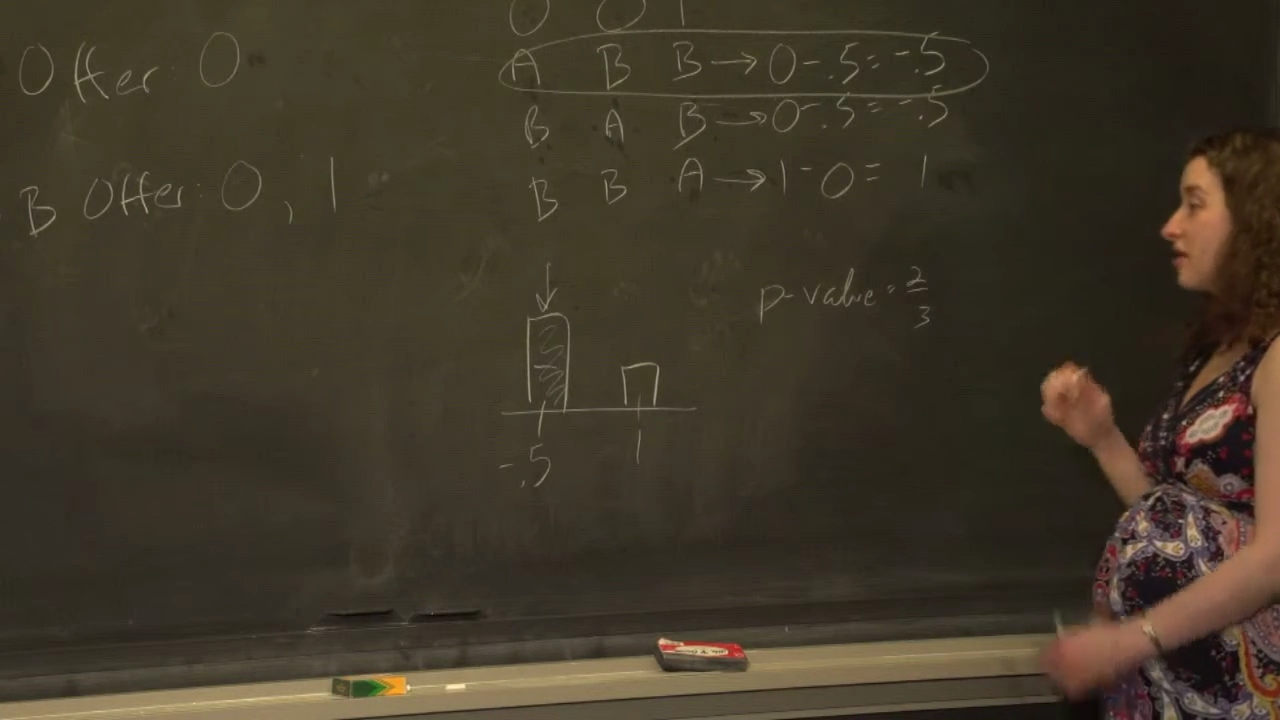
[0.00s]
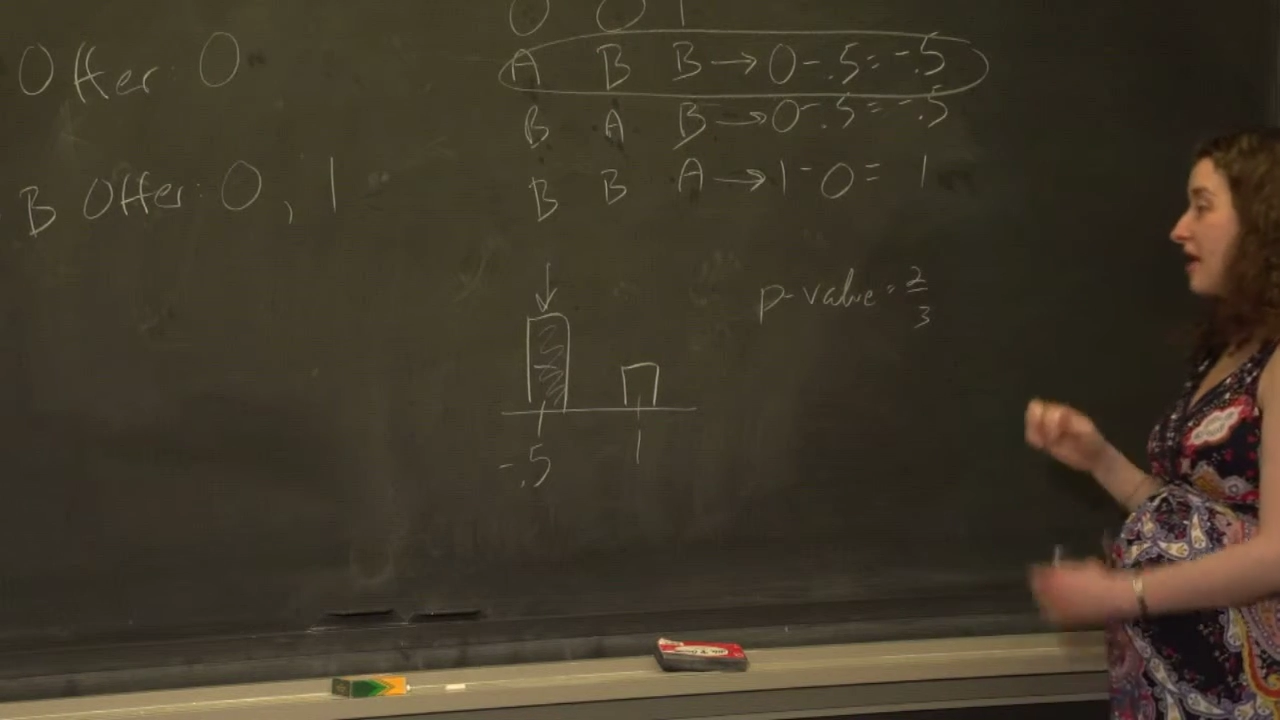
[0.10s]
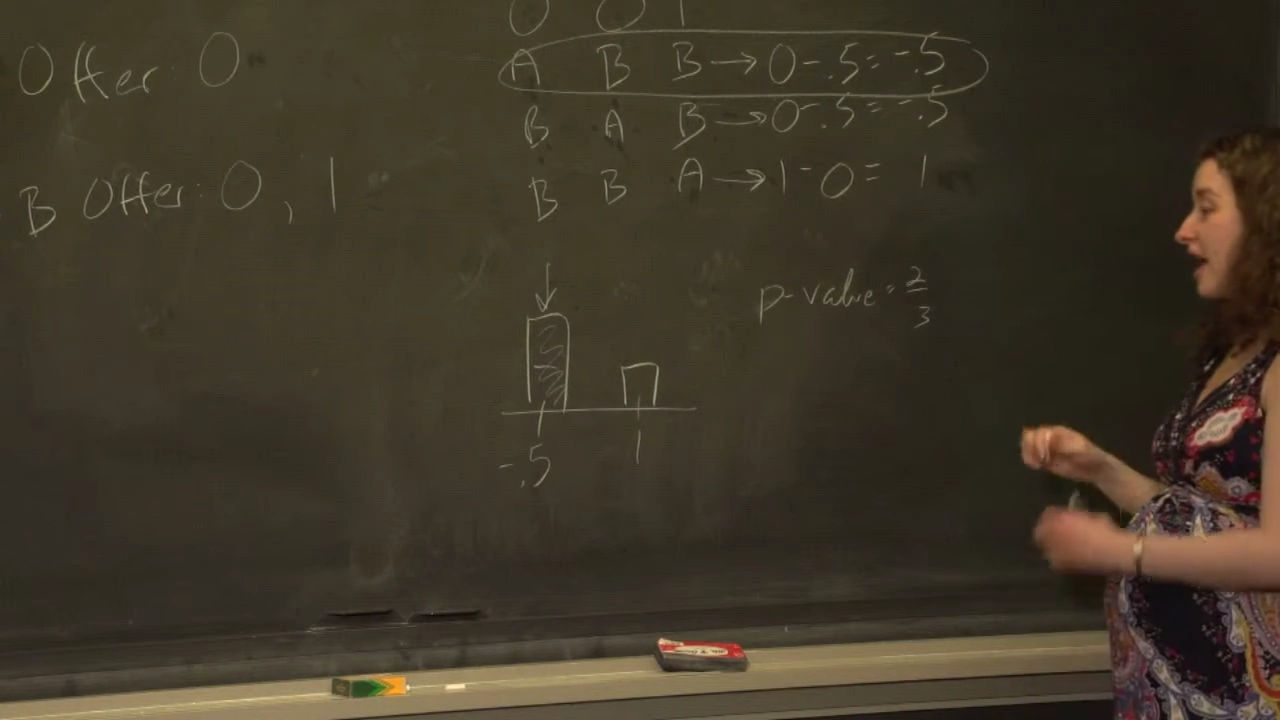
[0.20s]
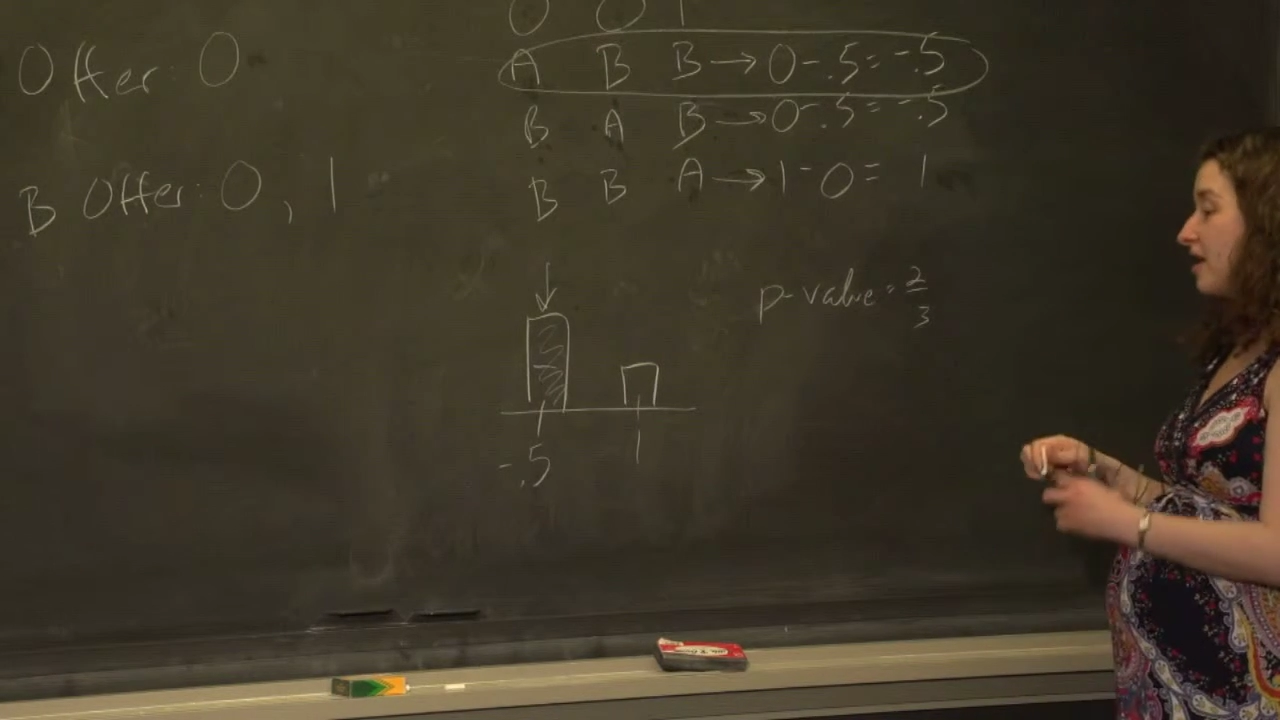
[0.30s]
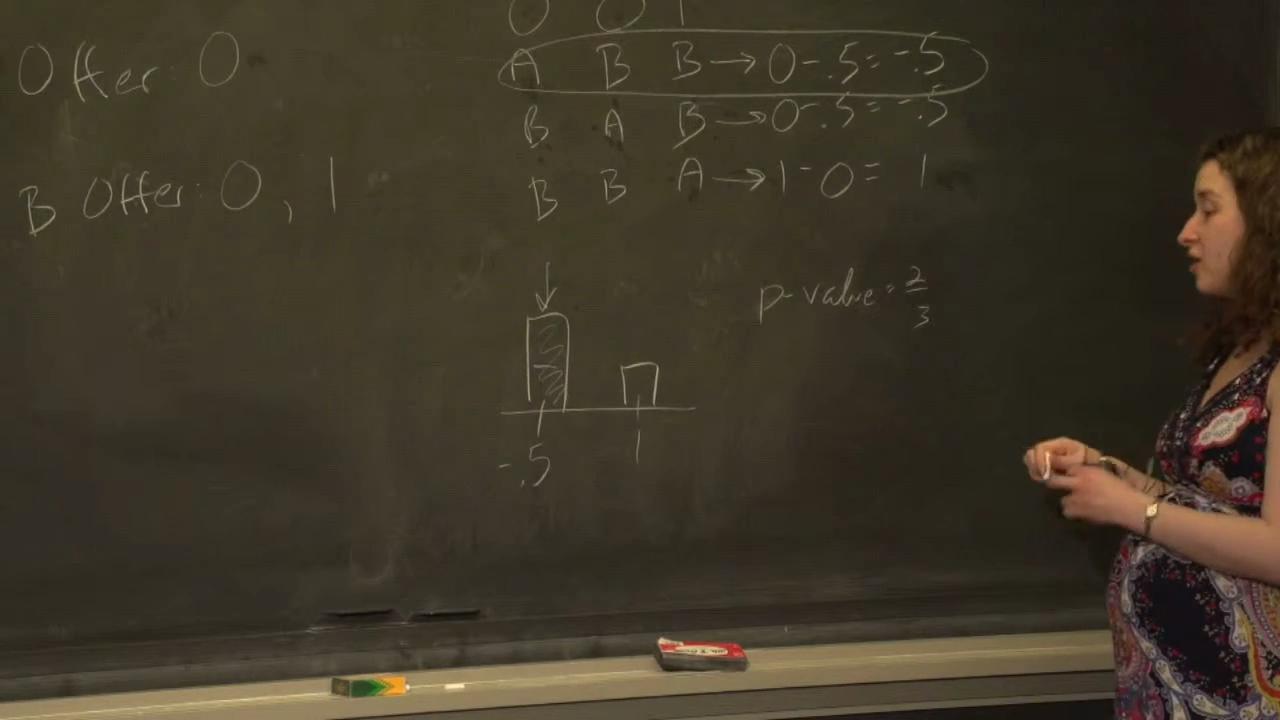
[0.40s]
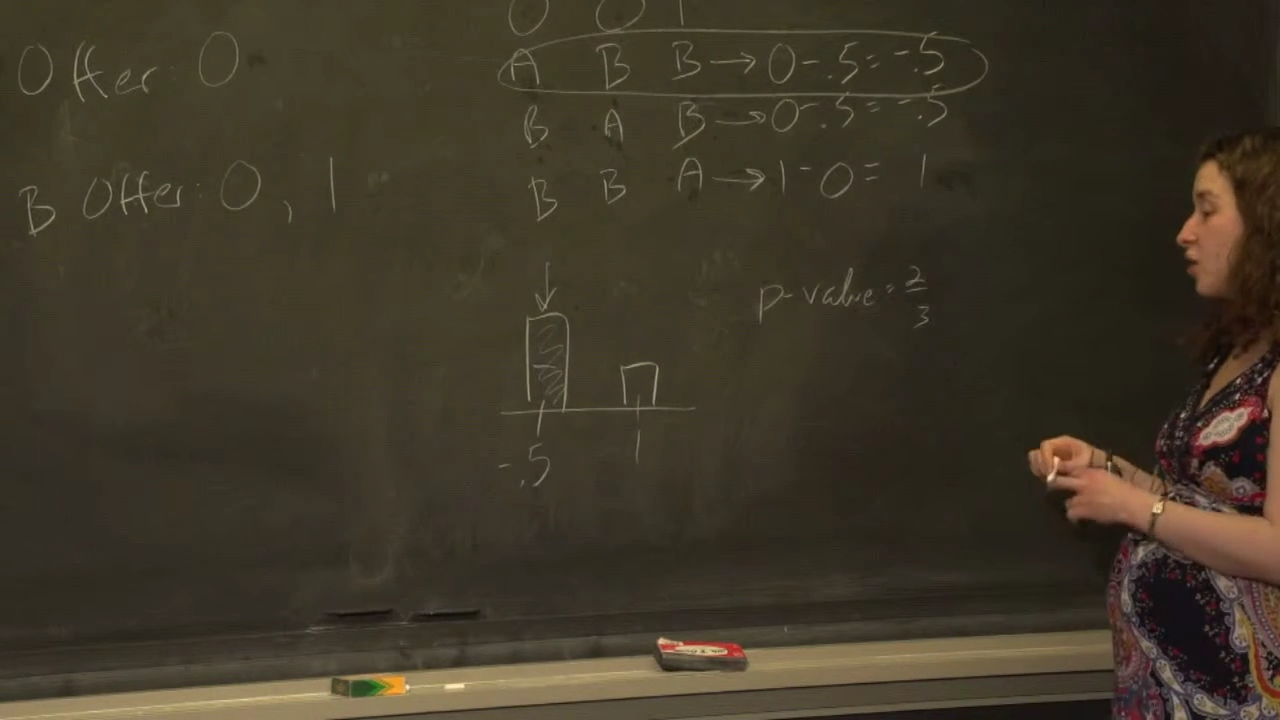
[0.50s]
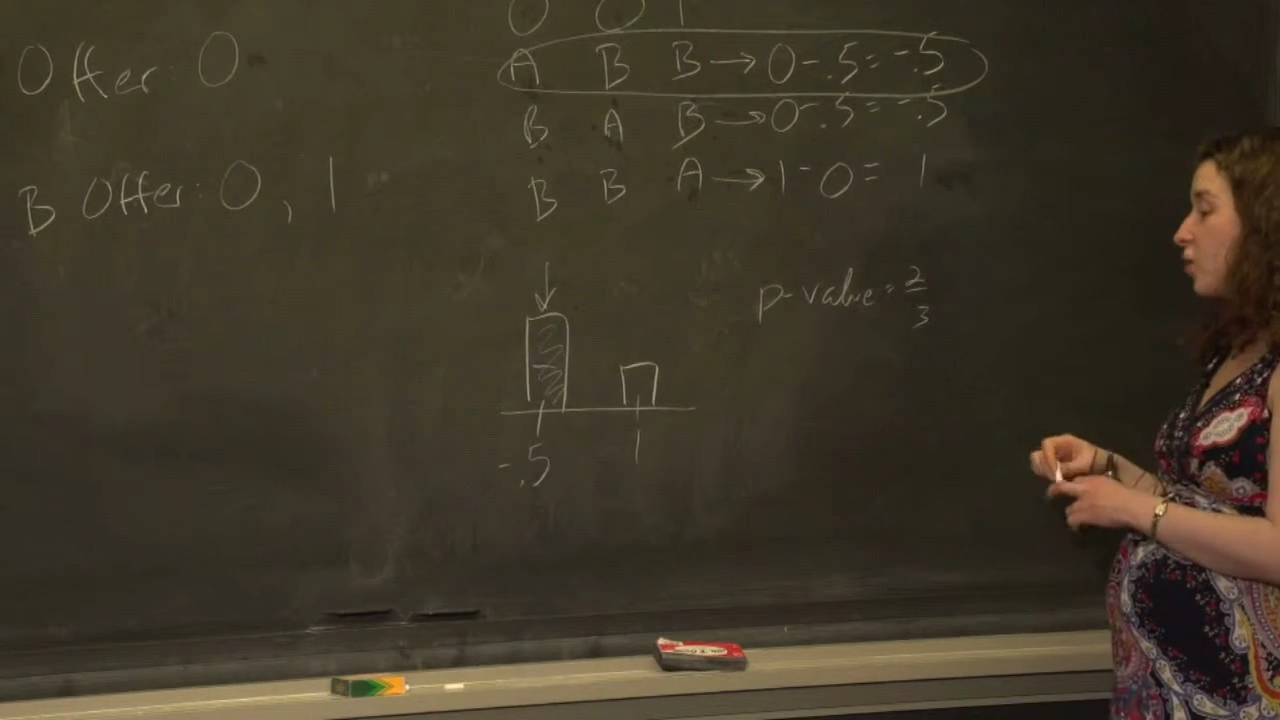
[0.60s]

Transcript: that